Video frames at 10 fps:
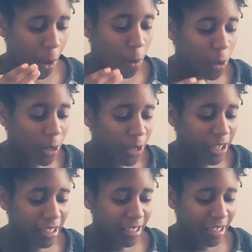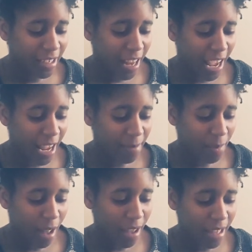good name
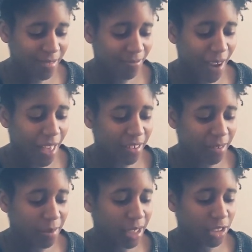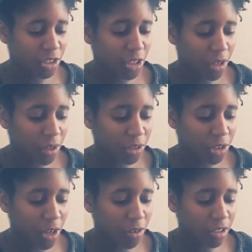is rather be
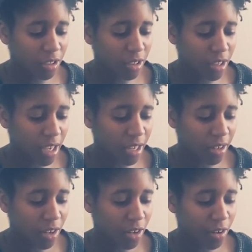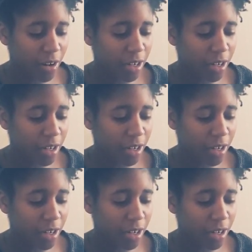chosen than greater